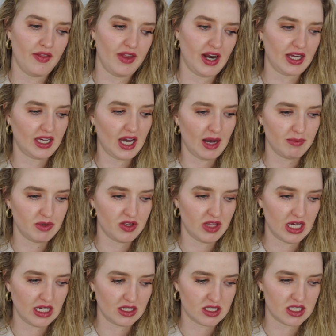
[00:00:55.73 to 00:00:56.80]
and then I kept
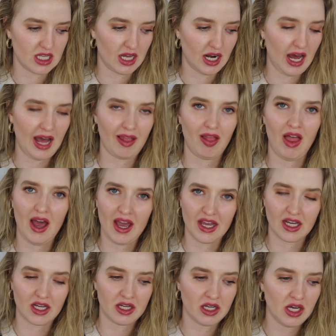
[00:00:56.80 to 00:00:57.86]
things that I
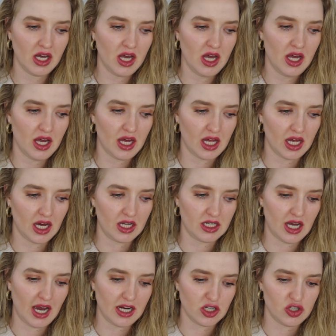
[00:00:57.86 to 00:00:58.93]
like and
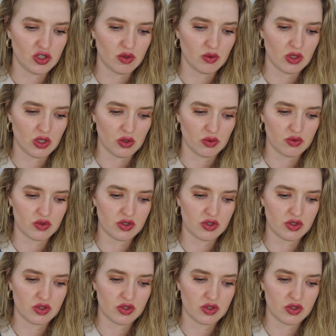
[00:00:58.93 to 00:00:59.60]
I do use.